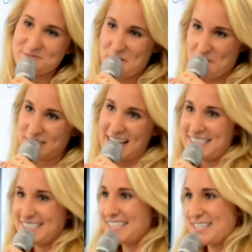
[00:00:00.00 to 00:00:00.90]
keep you
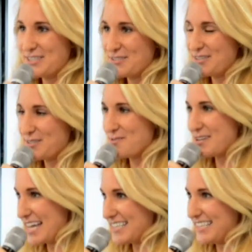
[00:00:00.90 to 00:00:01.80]
updated as soon as
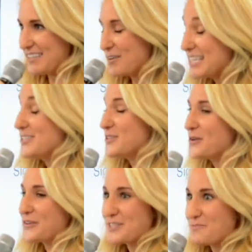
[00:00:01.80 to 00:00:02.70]
we're ready, ready
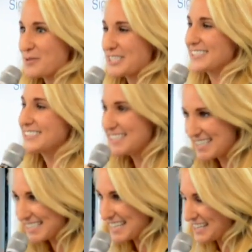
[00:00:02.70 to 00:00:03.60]
to launch the project.
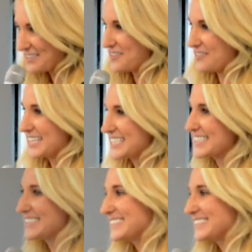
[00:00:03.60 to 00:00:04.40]
Thank you very much.